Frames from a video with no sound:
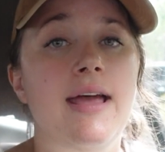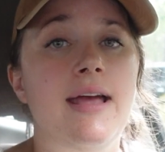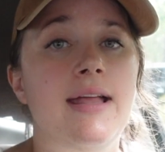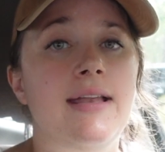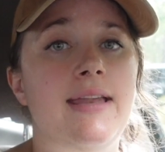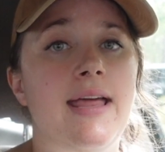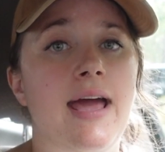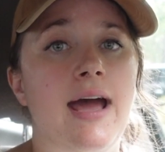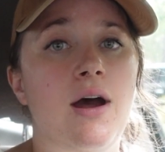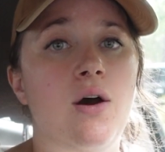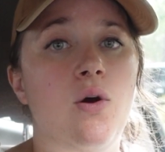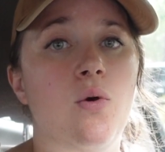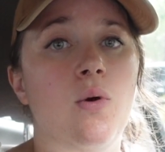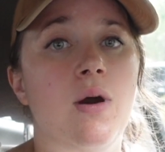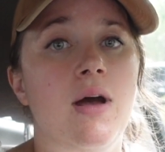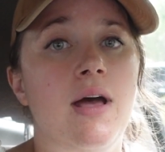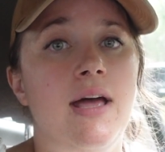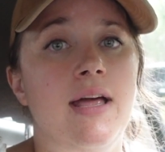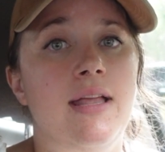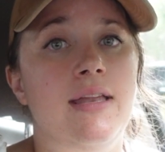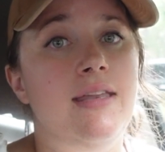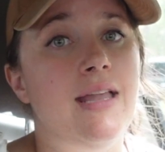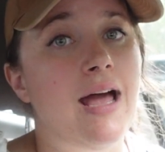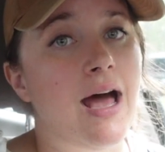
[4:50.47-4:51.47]
Now,
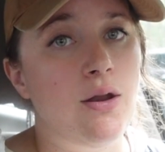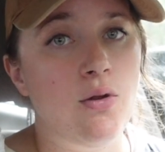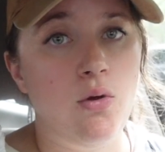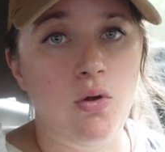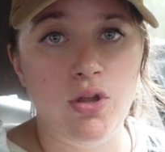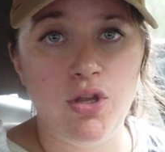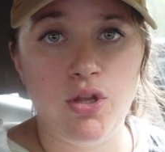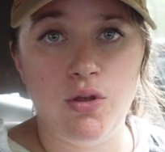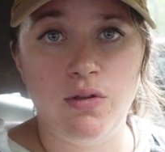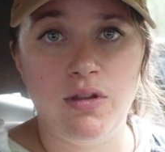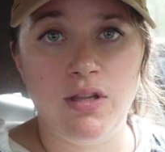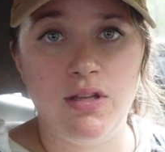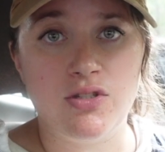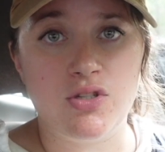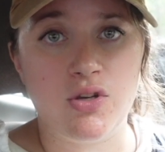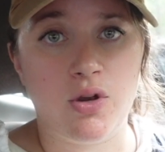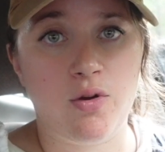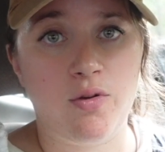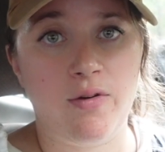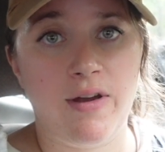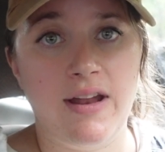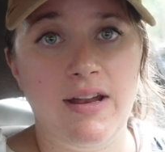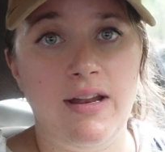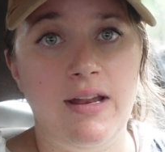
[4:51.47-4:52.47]
not all unions are
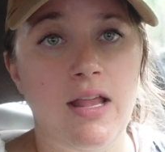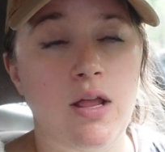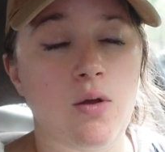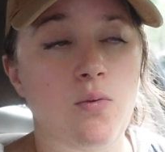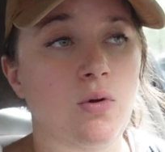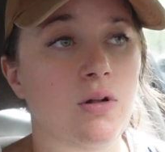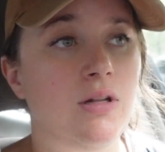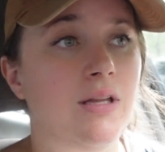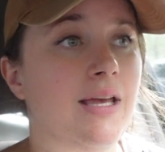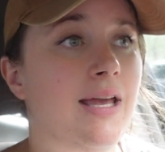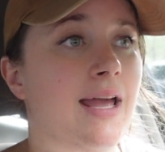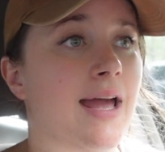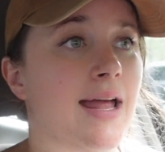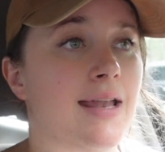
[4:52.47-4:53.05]
created equally,